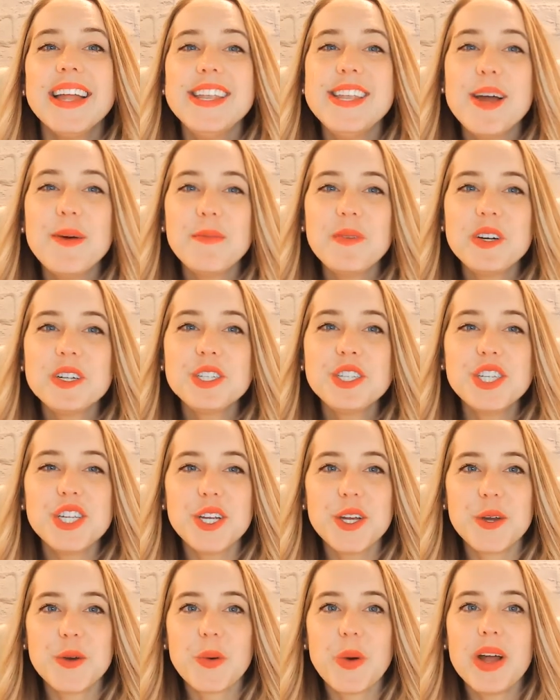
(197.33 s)
Number
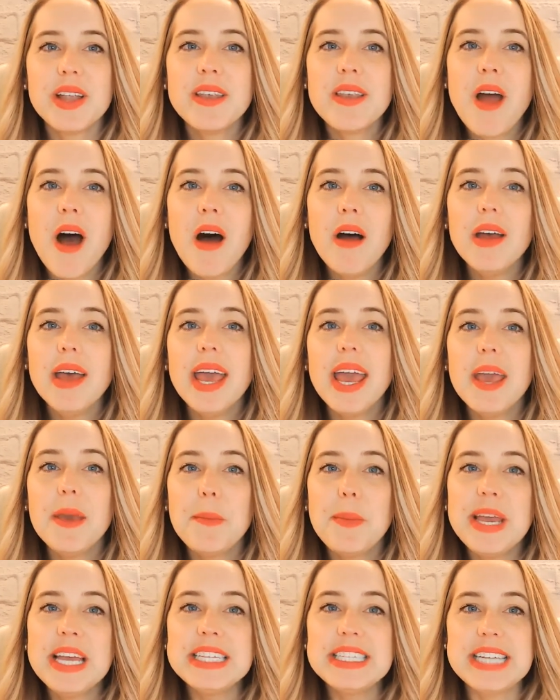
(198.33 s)
2, not
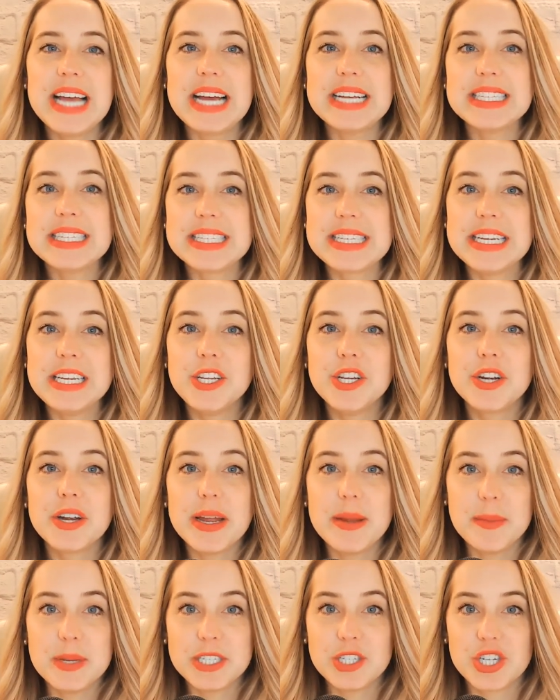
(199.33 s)
A/B testing your
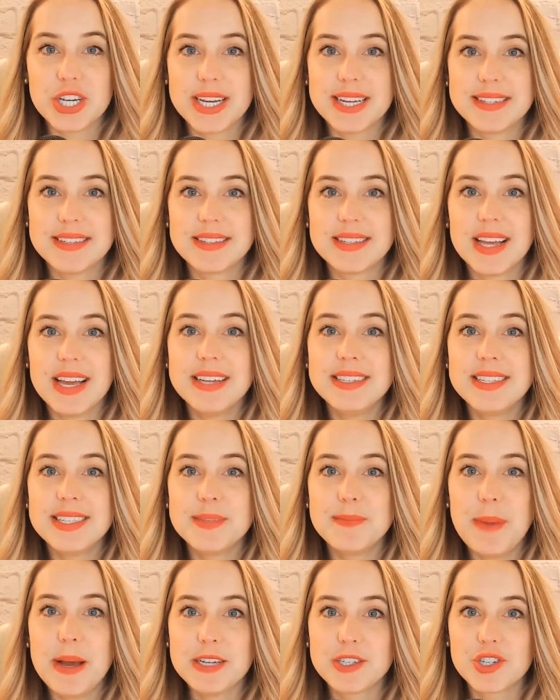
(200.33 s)
images,
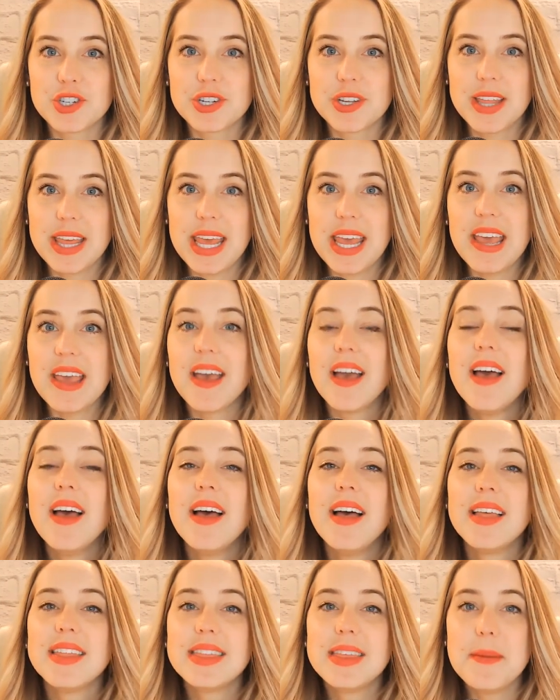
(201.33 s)
especially
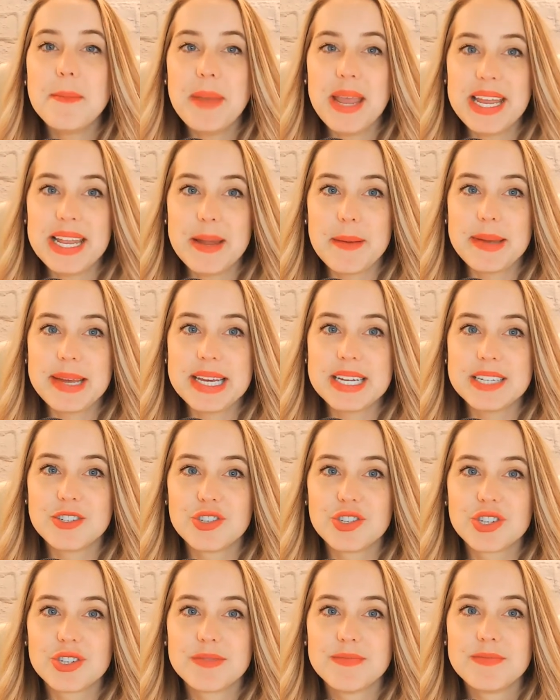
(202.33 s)
the main
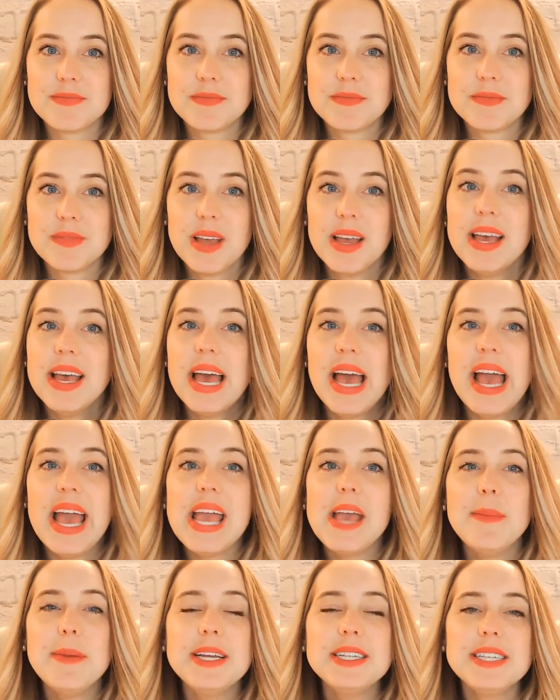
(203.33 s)
image.
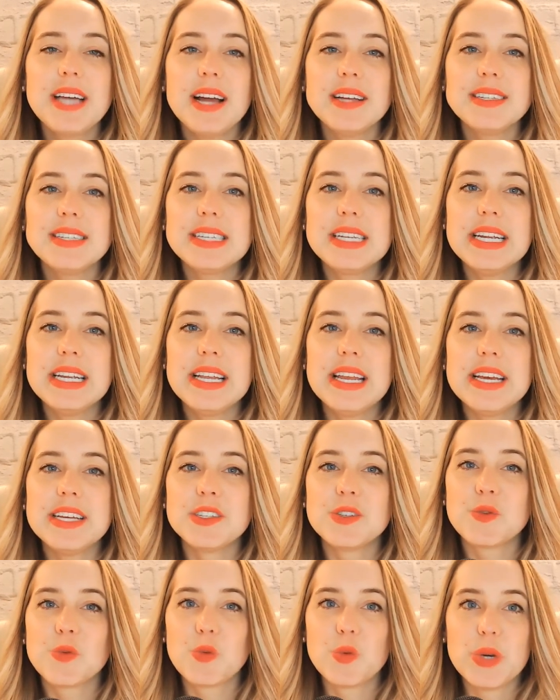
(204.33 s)
A/B testing
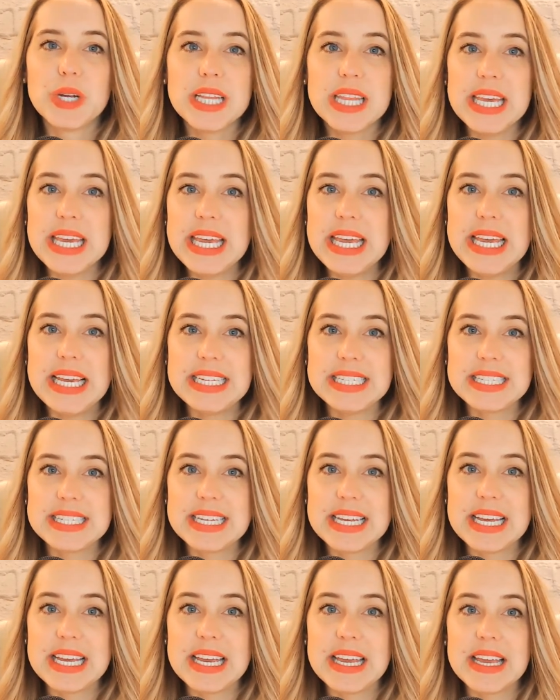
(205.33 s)
is really
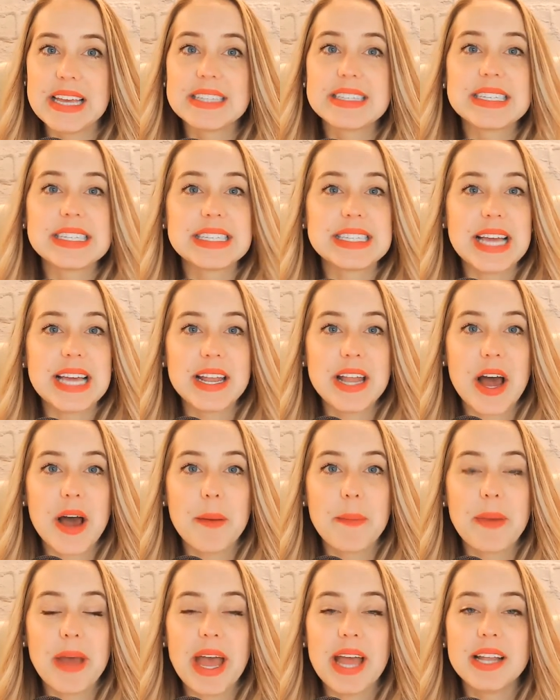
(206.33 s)
easy to set
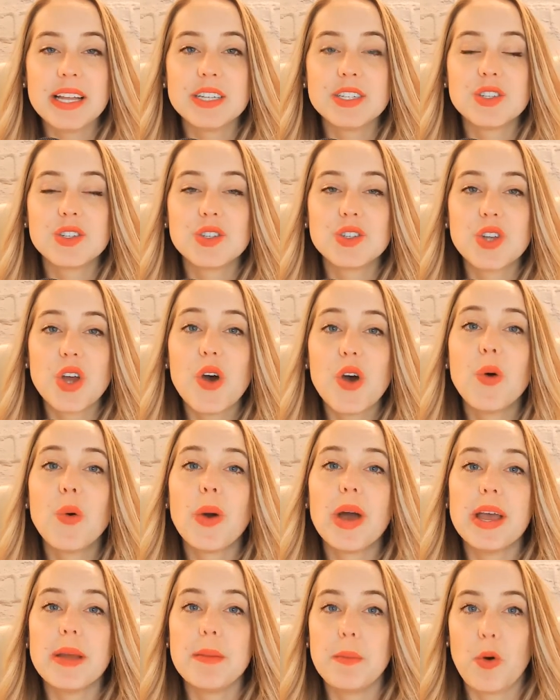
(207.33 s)
up and is so
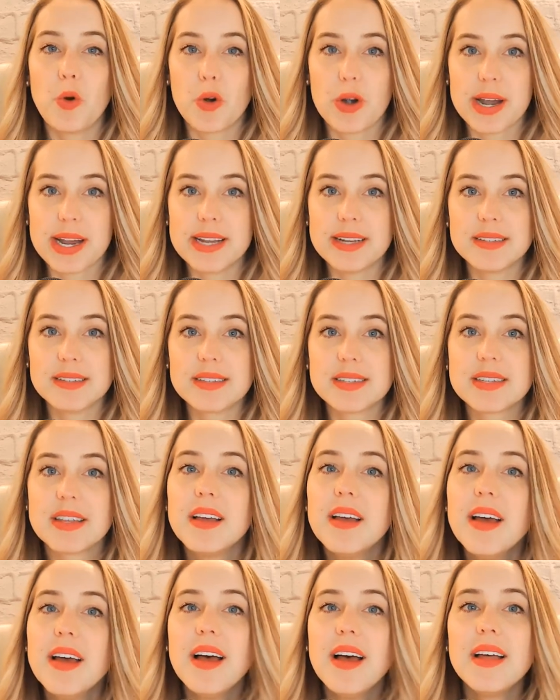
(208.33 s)
important.
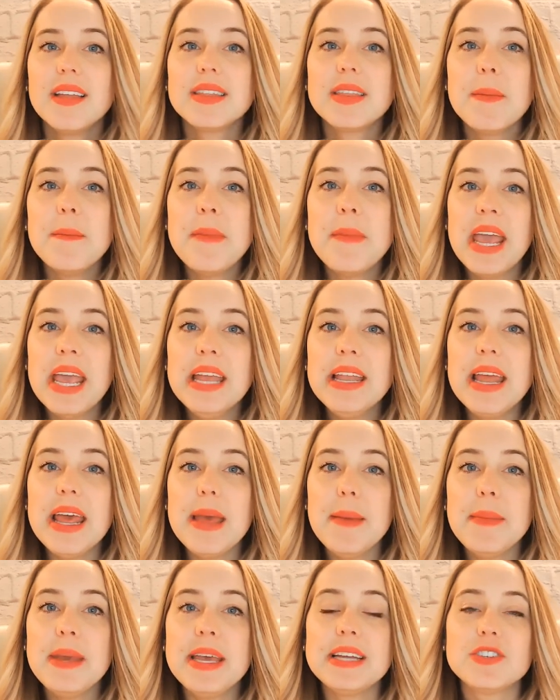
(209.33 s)
The main
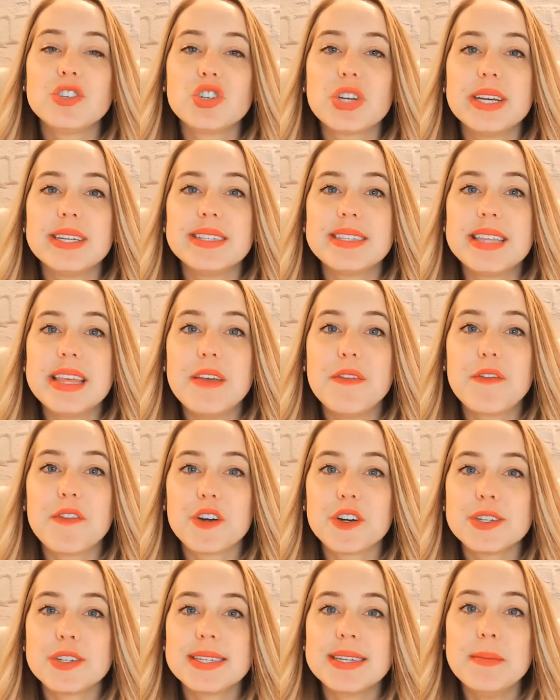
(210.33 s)
image is the
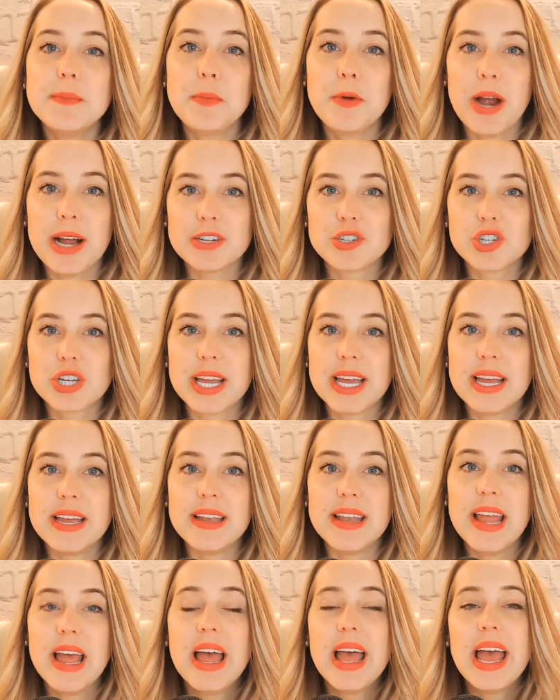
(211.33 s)
first
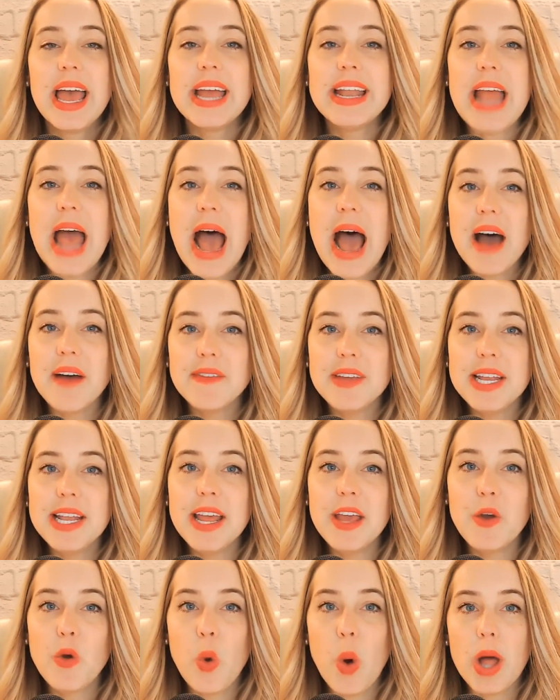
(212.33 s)
impression, and having
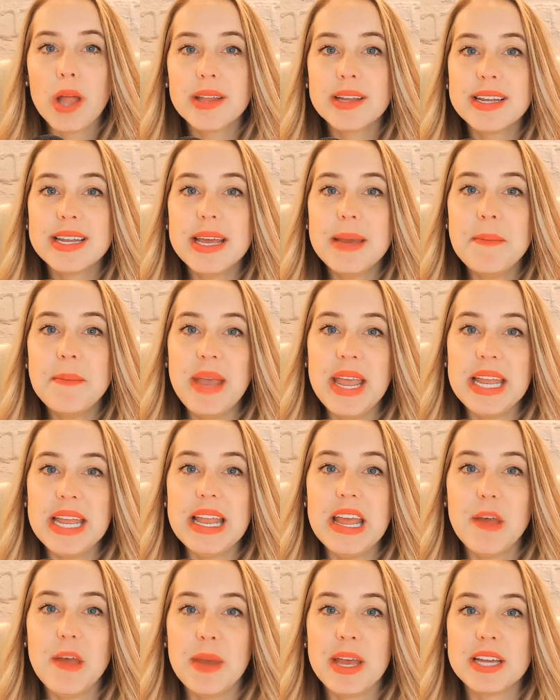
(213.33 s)
a quality main
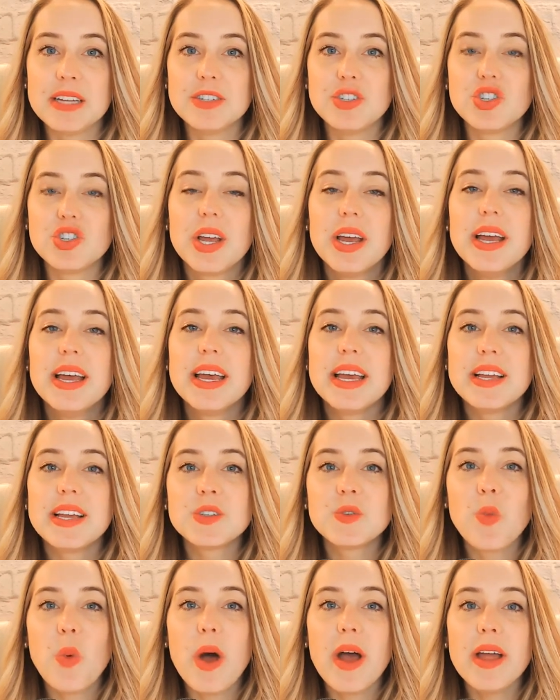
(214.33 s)
image
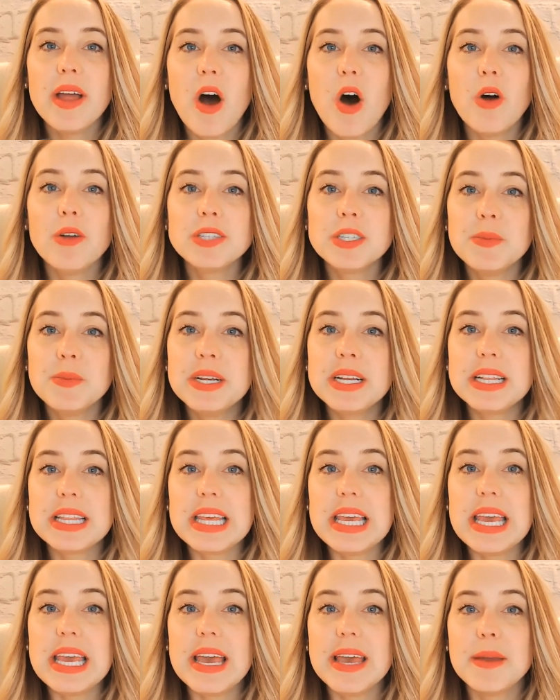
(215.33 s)
is what
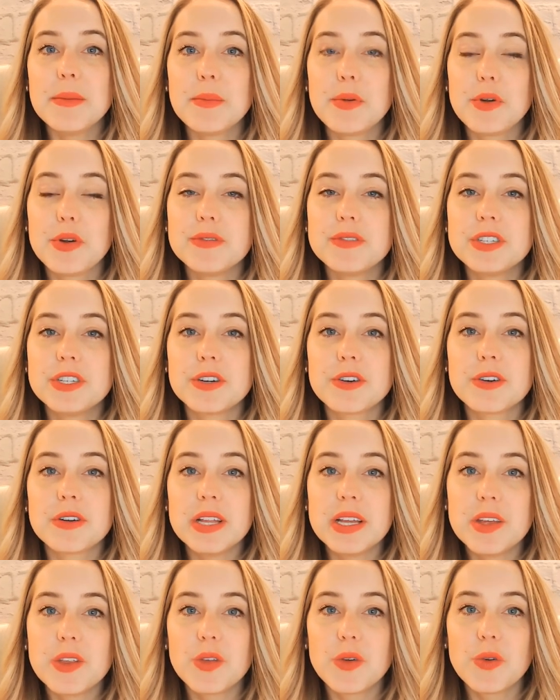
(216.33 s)
ultimately improves your
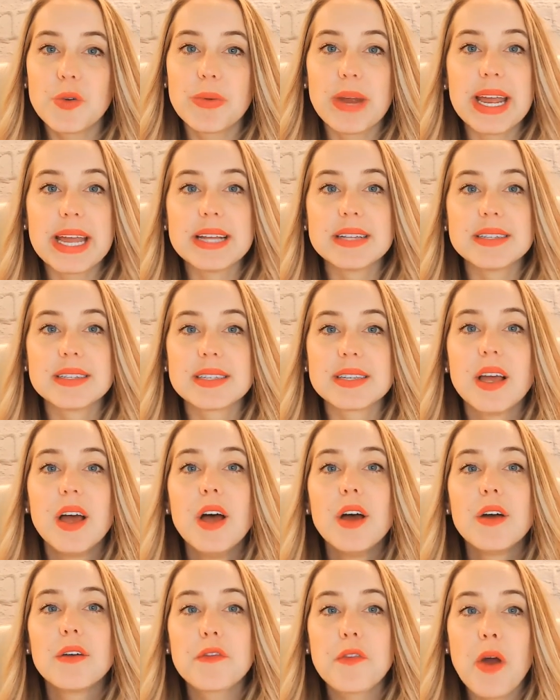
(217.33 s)
click-through rates
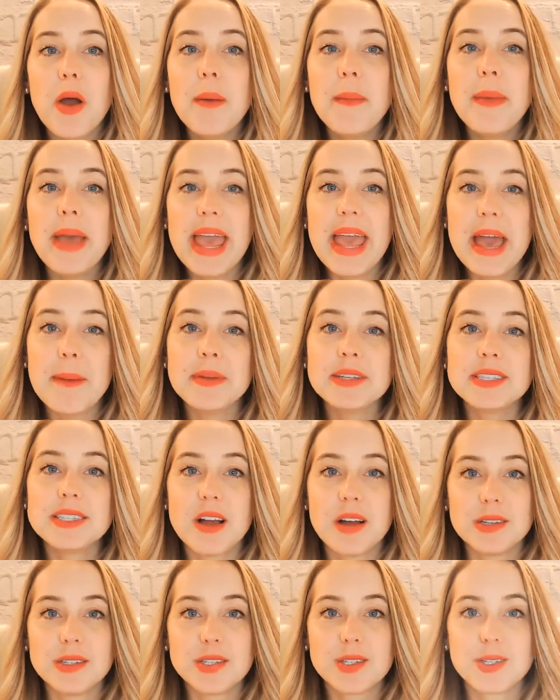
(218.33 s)
from Amazon